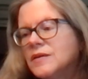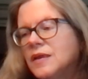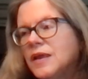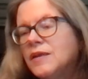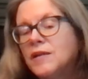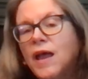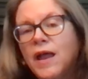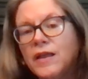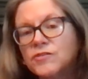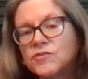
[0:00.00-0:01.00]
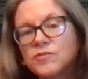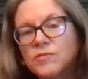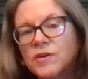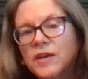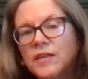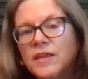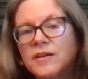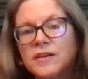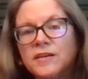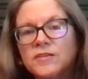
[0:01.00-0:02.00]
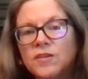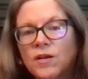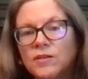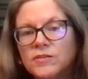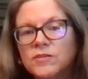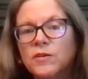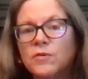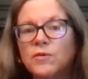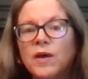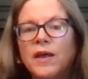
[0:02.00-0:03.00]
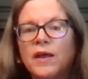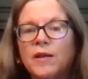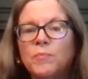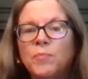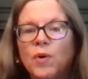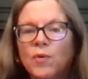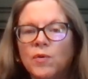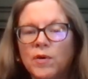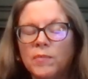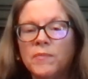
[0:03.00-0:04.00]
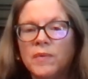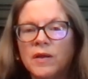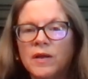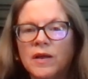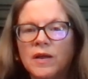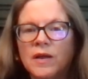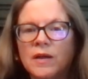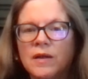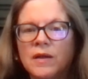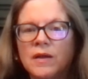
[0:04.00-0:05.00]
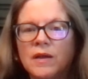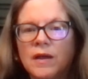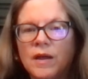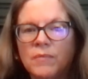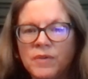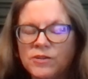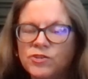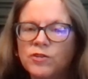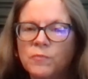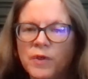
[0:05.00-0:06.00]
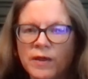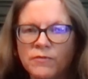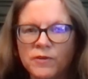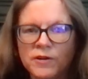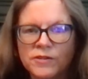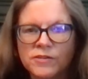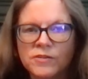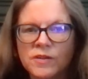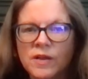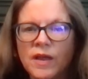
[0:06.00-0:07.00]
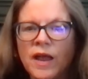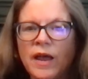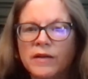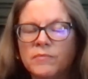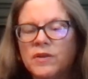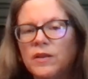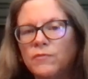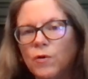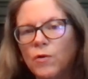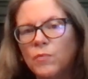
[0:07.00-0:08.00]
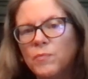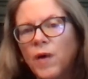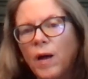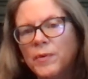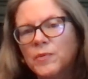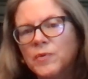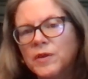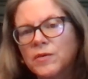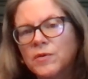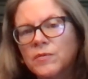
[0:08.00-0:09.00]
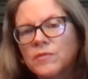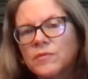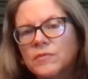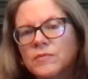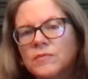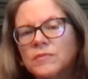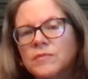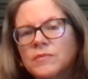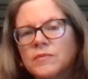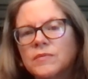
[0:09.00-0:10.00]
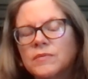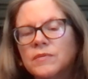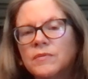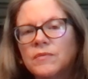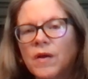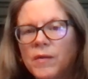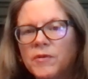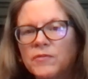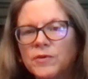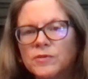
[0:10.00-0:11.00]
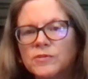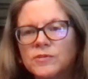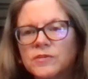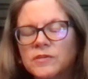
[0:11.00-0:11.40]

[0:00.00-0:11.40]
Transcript: in a story that is also a poem, a mixture of blank verse and medieval bob and wheel rhyming verse.